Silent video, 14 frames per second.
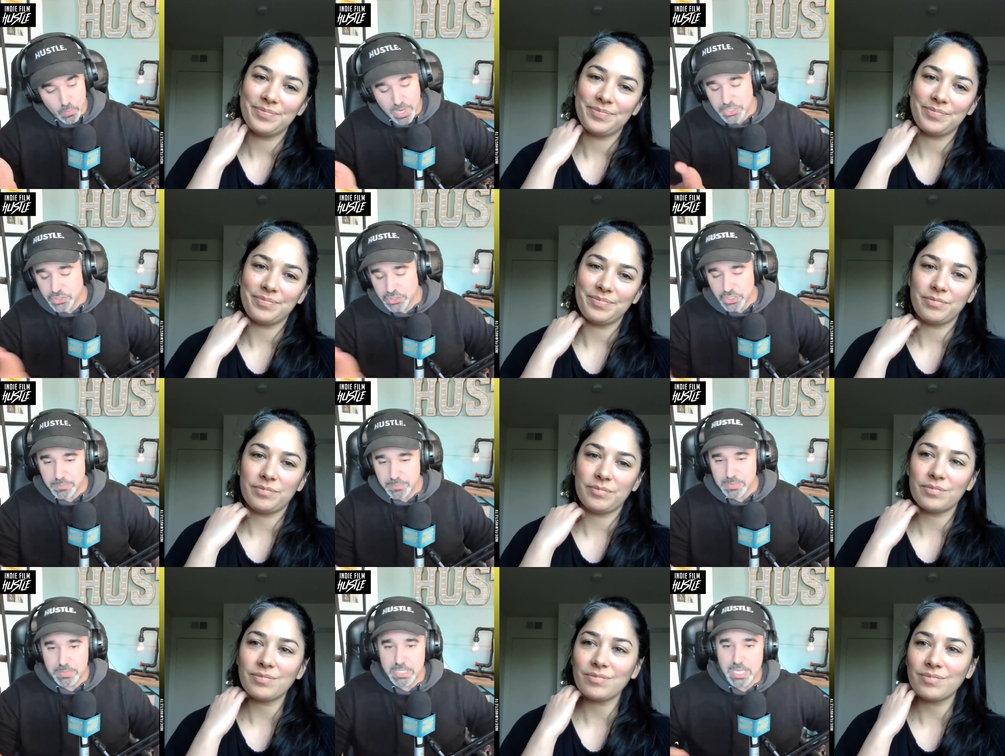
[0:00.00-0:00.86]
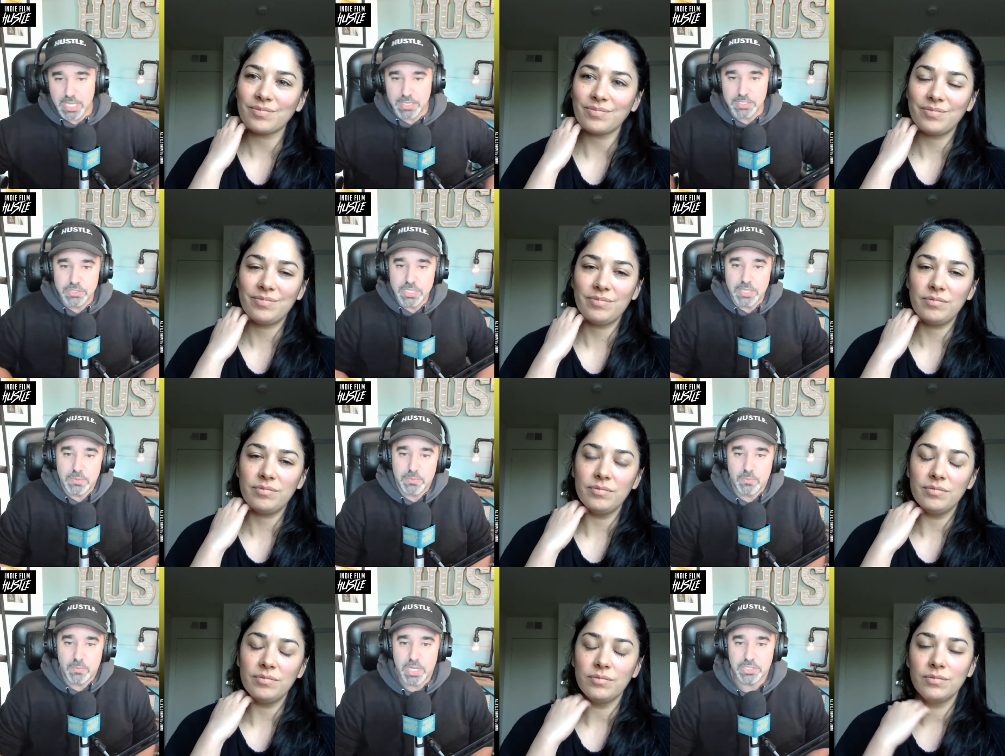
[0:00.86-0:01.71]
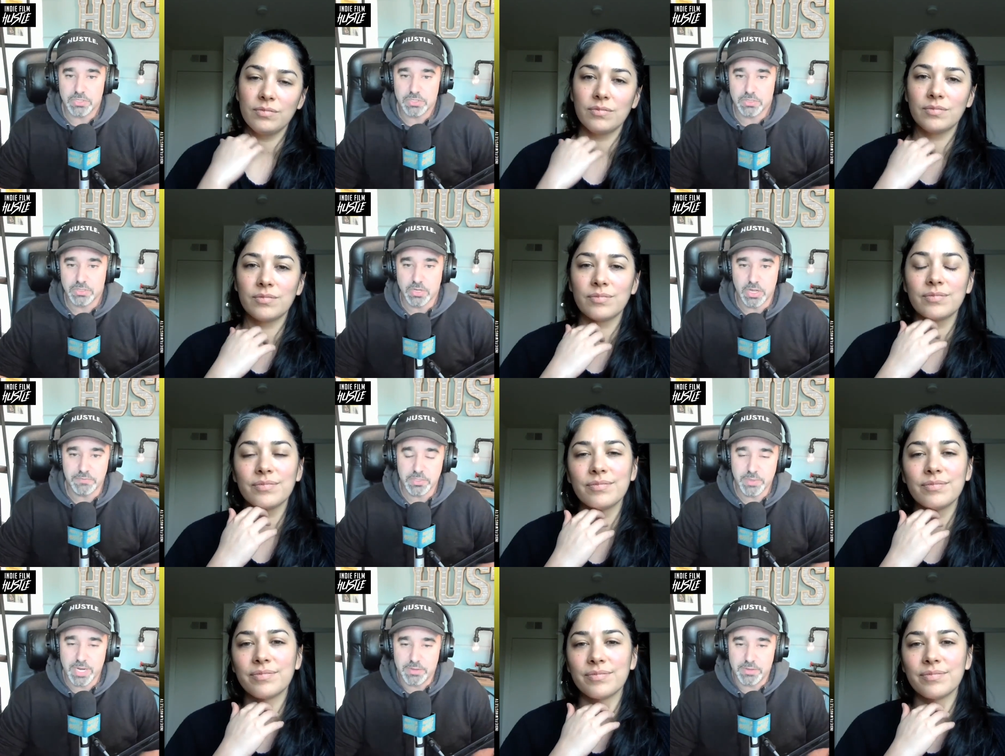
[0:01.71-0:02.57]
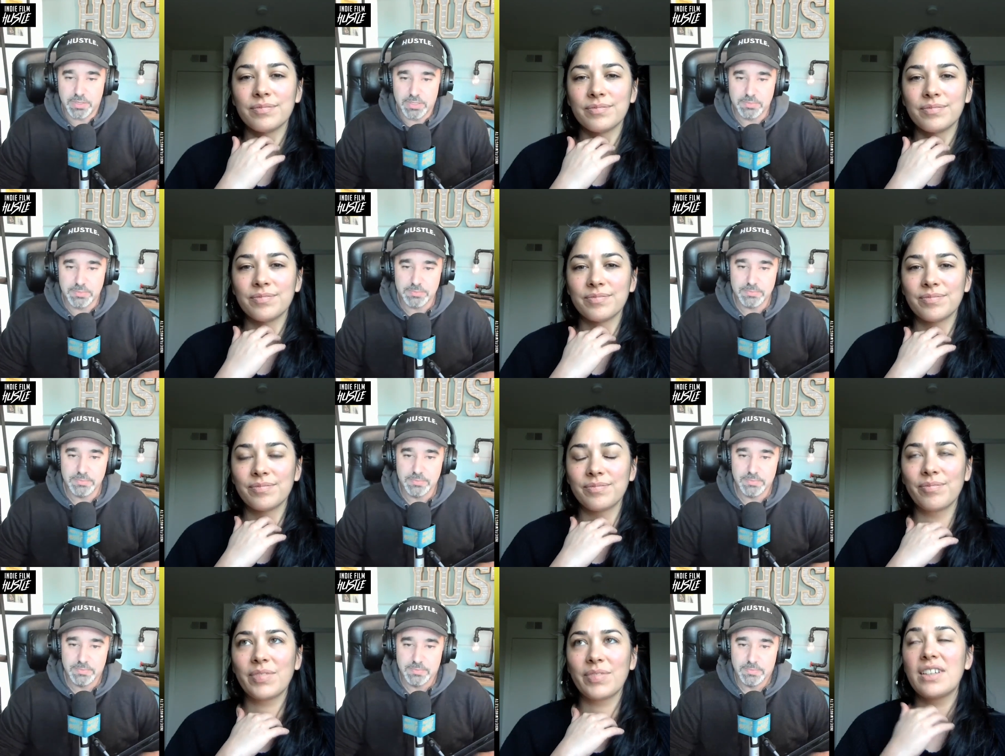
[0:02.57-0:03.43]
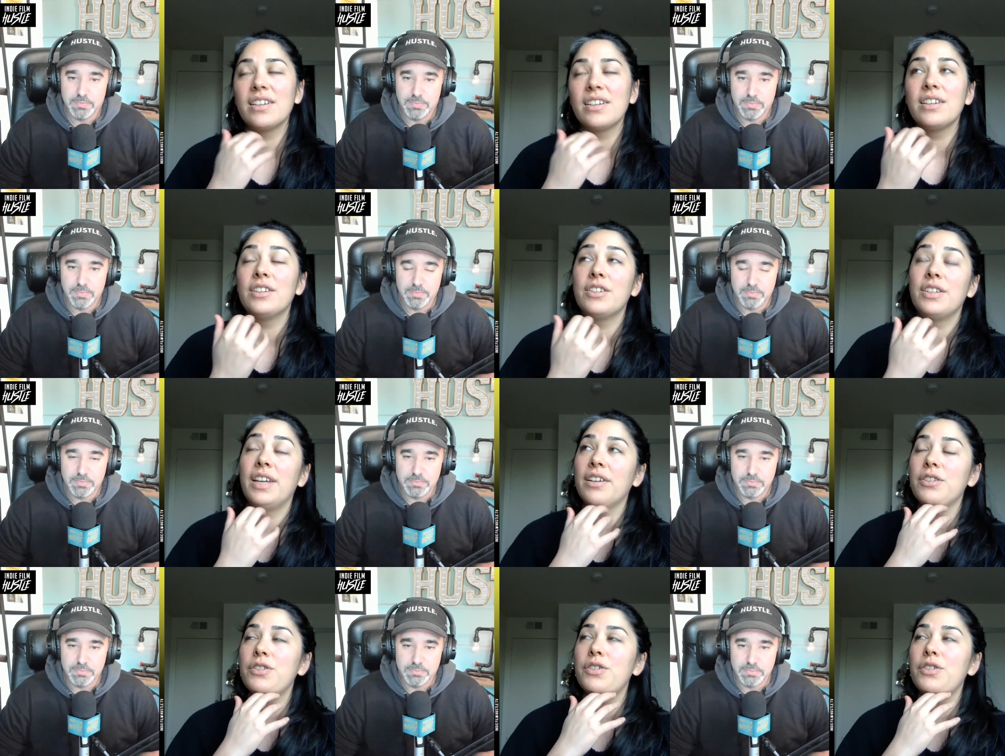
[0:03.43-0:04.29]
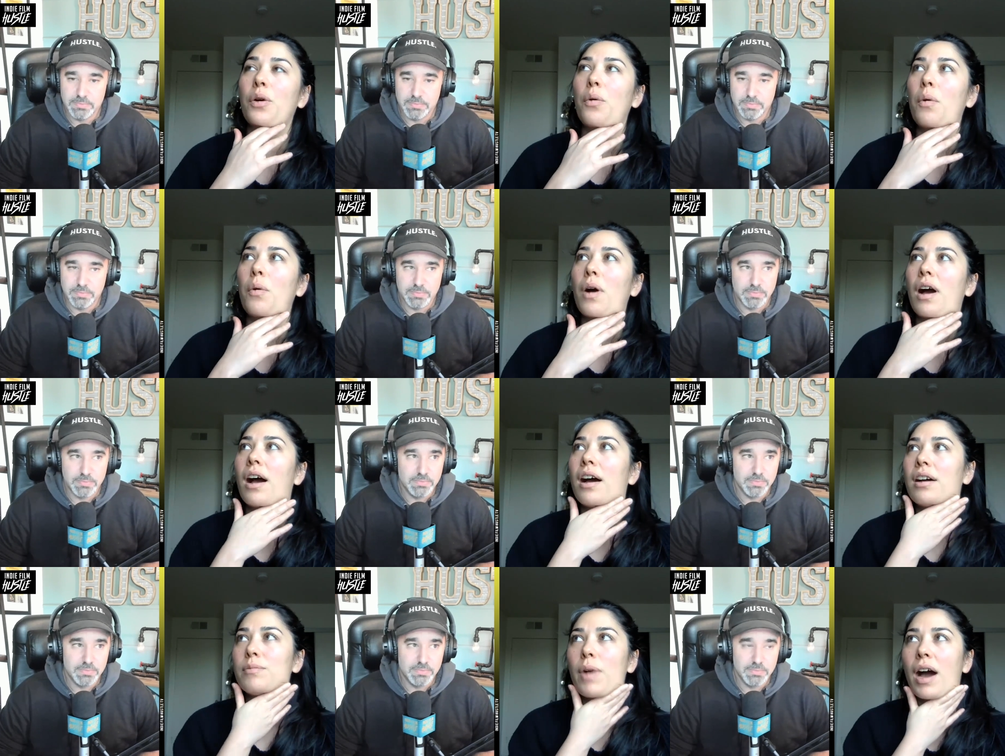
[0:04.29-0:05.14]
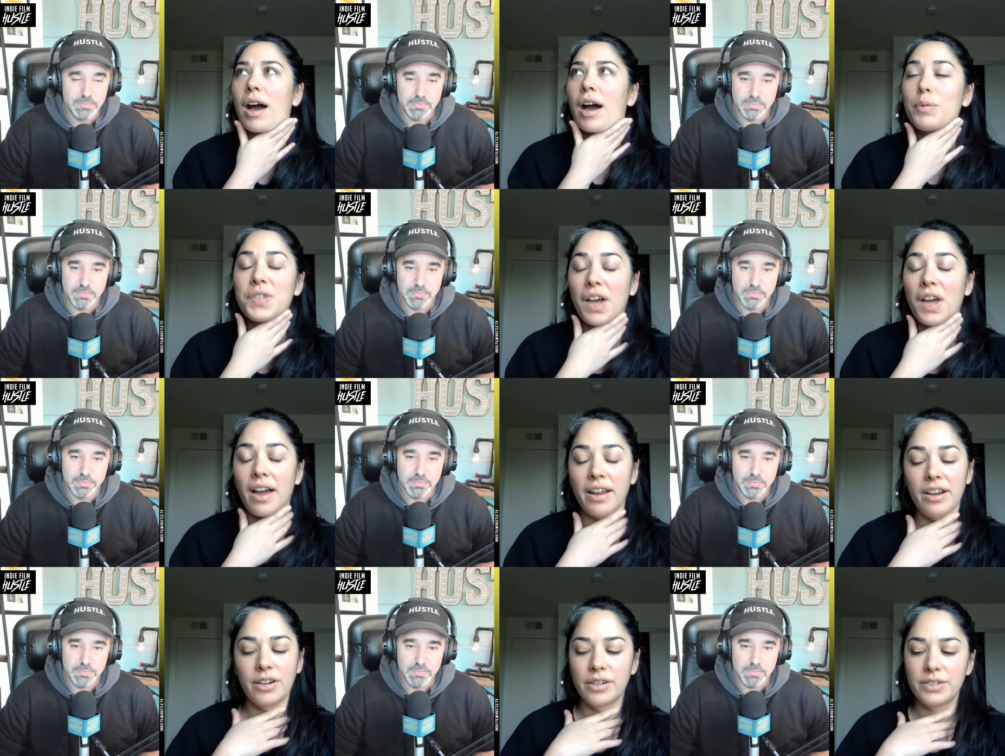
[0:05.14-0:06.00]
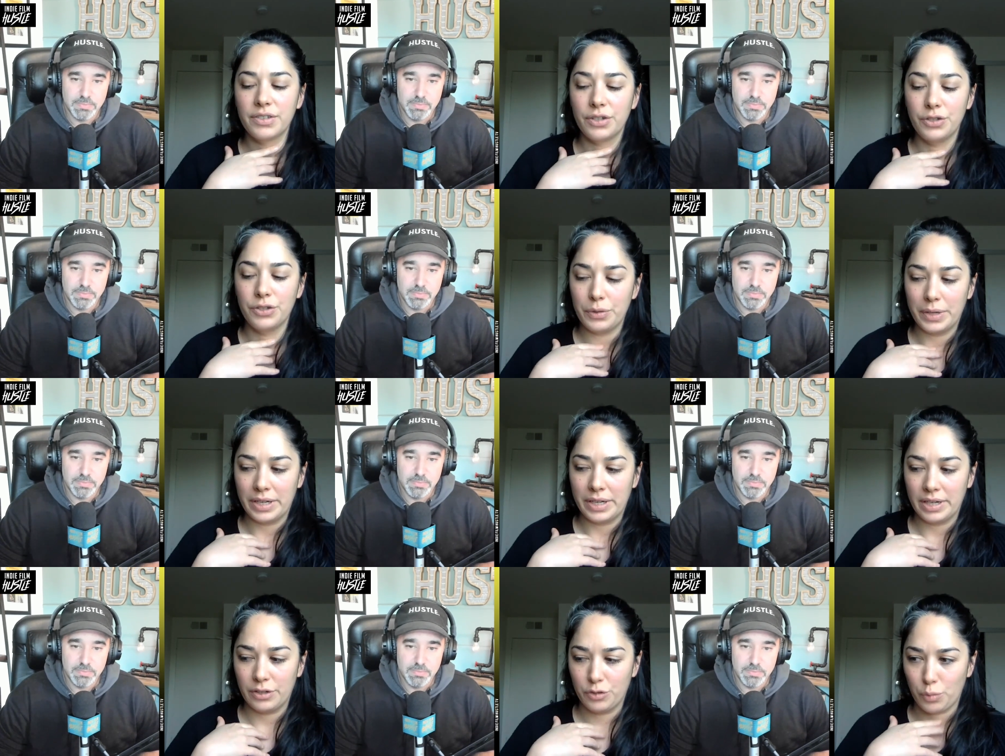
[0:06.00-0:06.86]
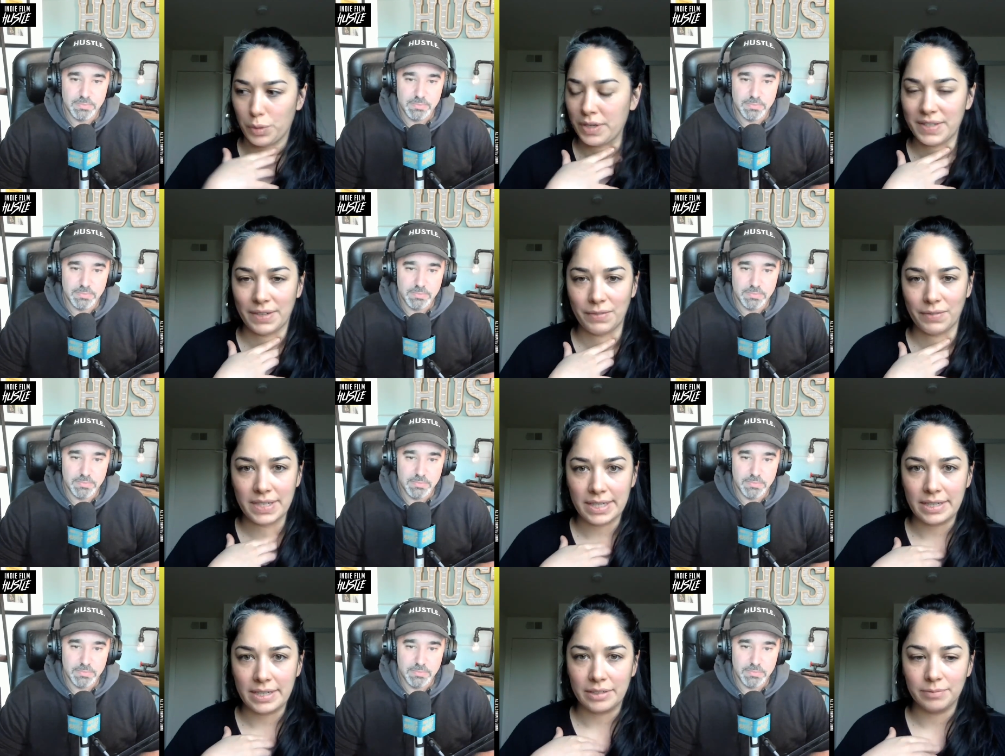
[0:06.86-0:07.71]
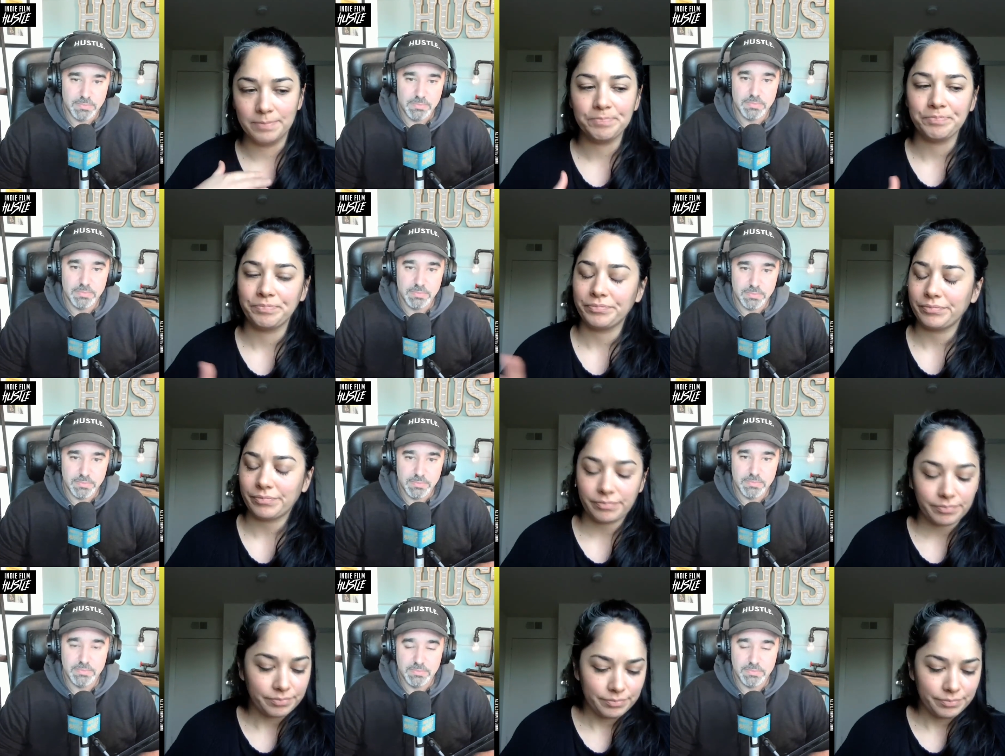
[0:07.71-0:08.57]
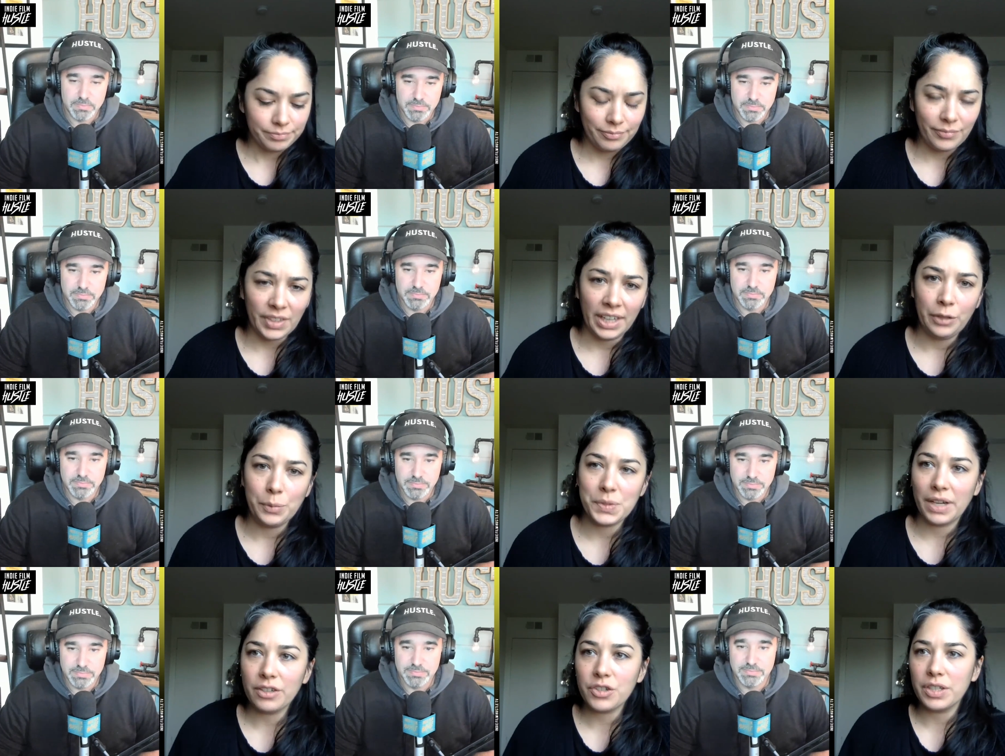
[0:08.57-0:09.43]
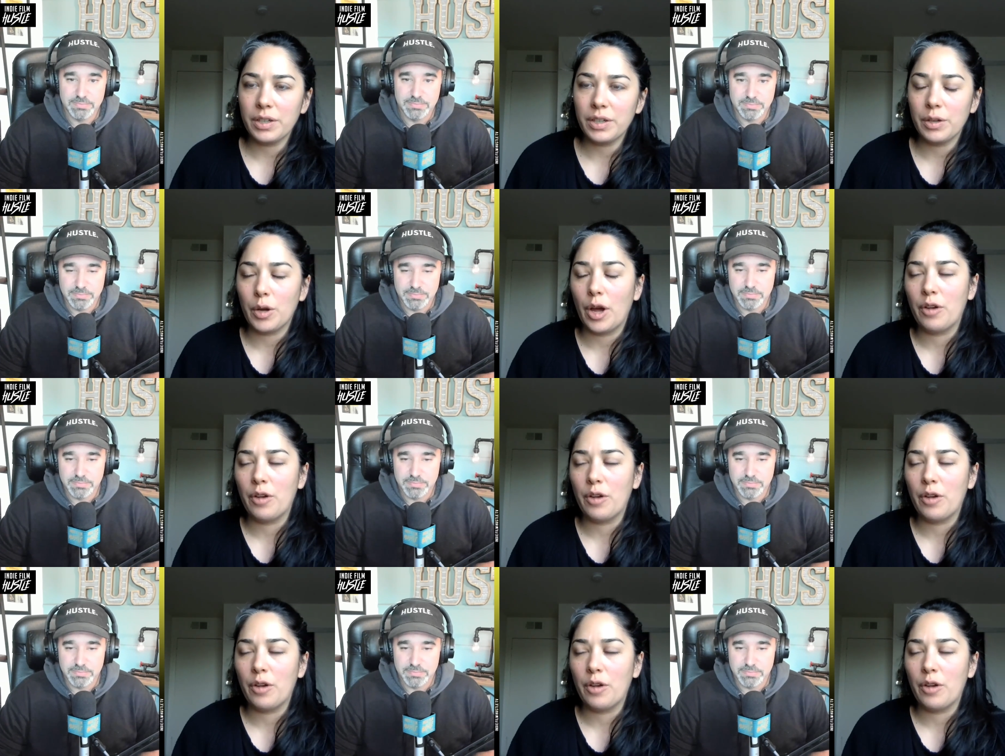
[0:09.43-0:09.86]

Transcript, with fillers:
Speaker 1: Watcher come to be? How did you get Watcher off the ground?
Speaker 2: Yeah, so um, I was hired to do it in 2017, and it was actually a,